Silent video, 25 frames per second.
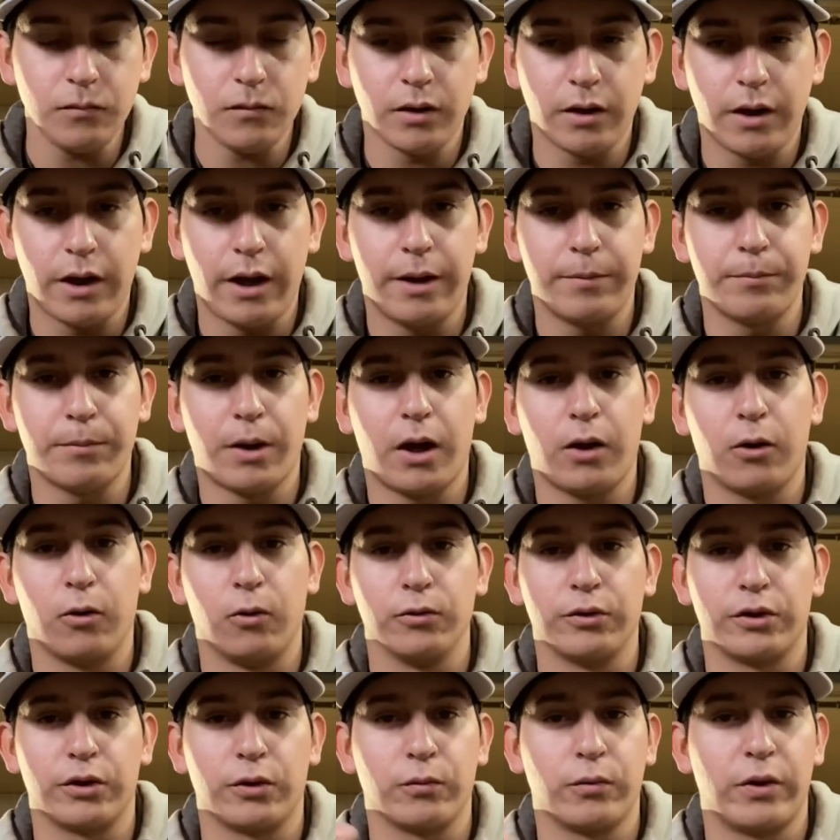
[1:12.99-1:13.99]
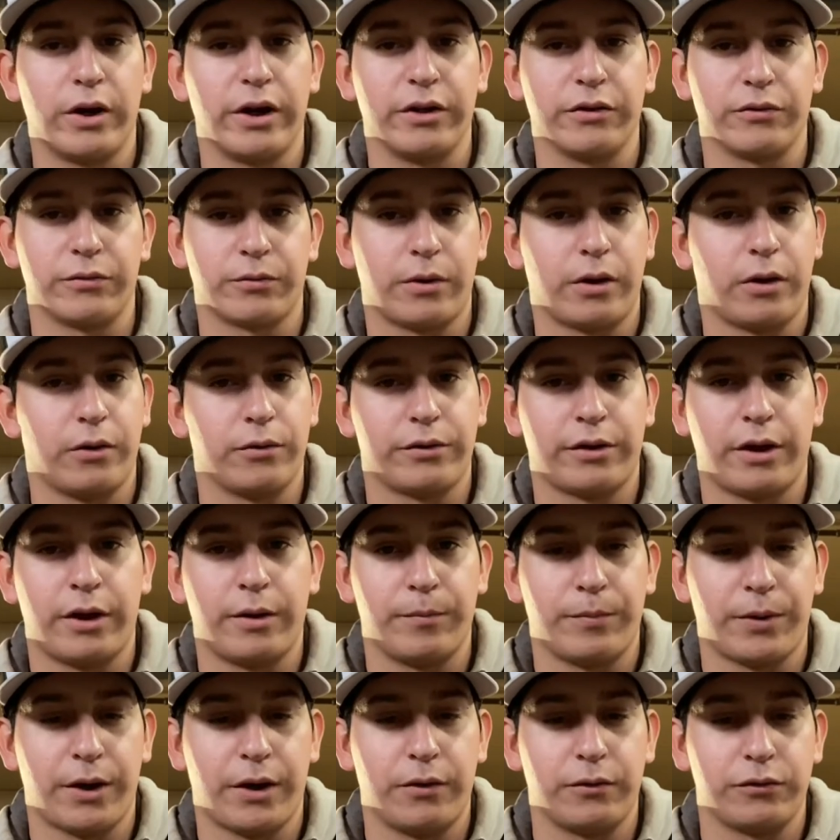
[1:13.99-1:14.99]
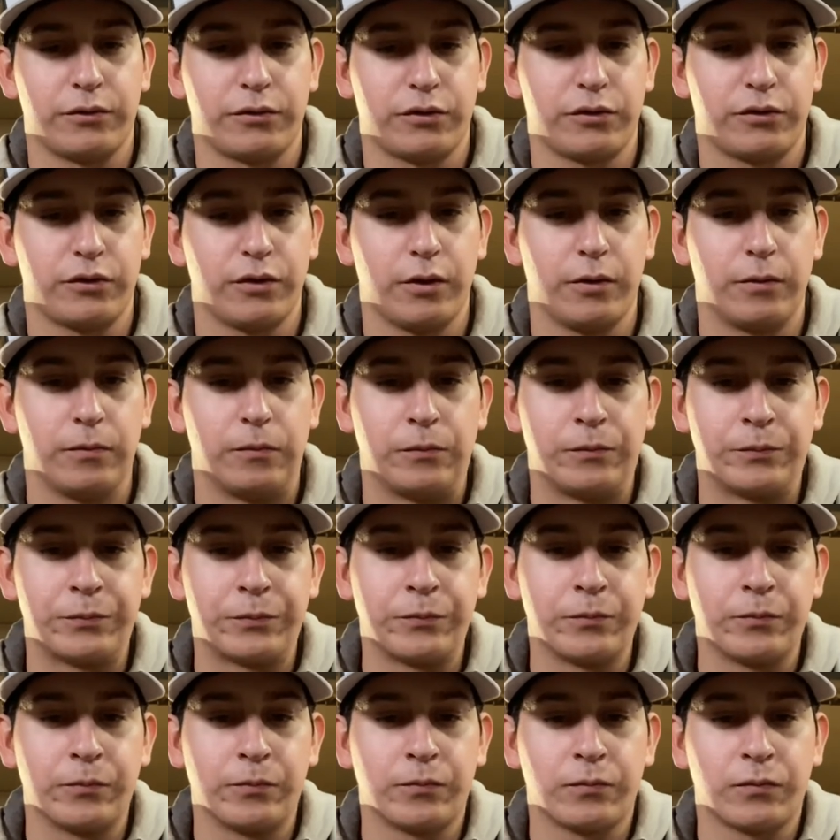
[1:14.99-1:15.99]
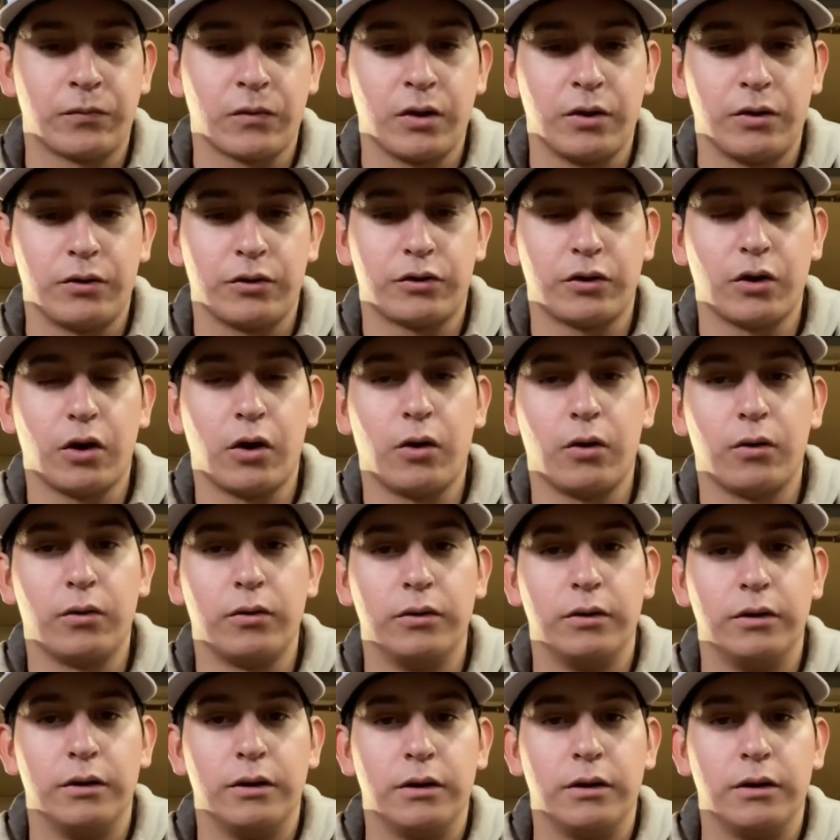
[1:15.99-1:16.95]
and my holding weight is around 10 pounds or so. So